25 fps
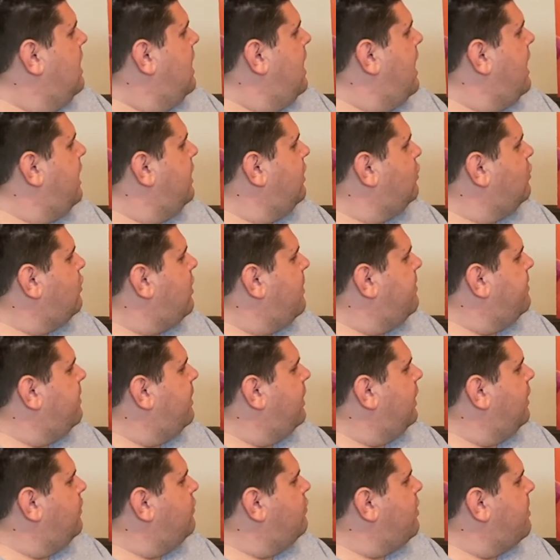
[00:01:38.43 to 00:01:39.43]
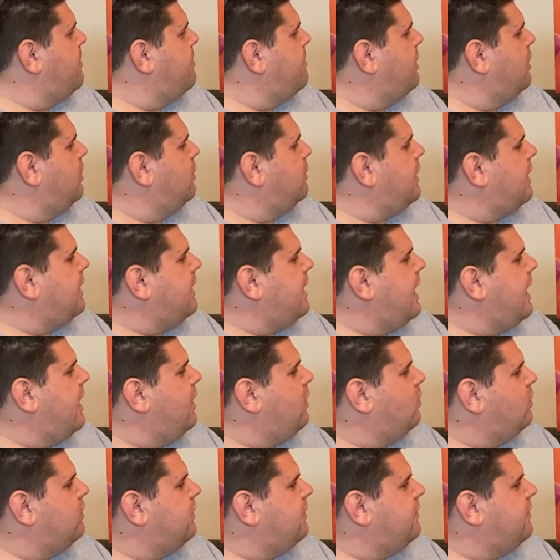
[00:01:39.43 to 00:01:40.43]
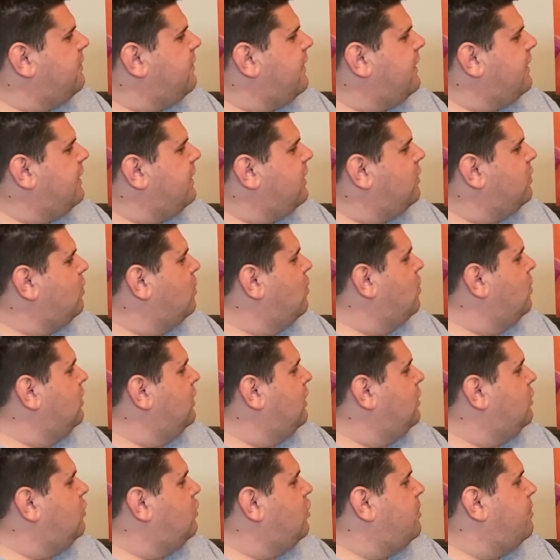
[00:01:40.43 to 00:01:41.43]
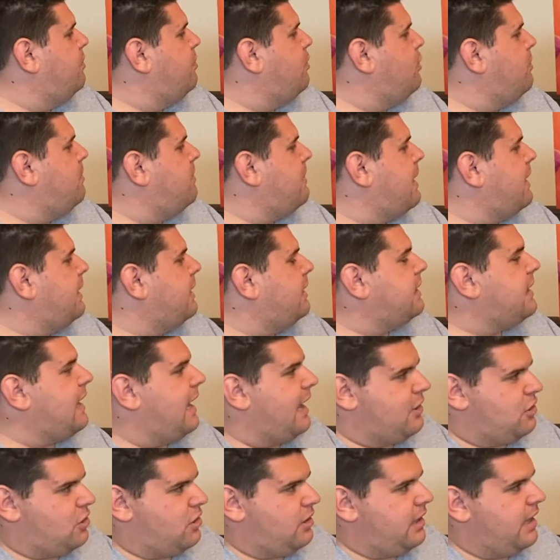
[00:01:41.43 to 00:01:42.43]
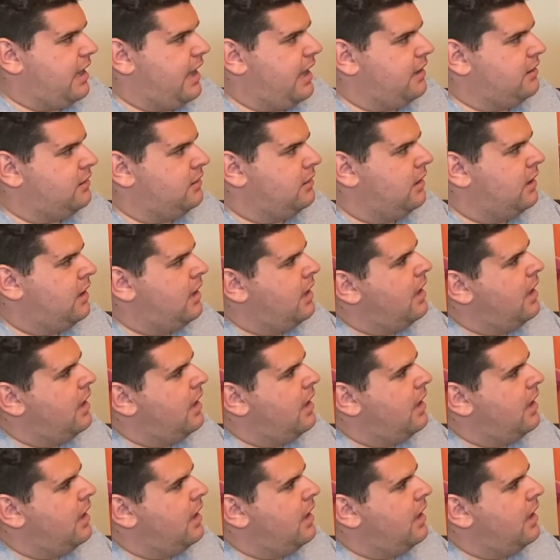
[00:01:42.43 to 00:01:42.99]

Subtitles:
It grumbled and rumbled and echoed and faded, only to boom and crash again.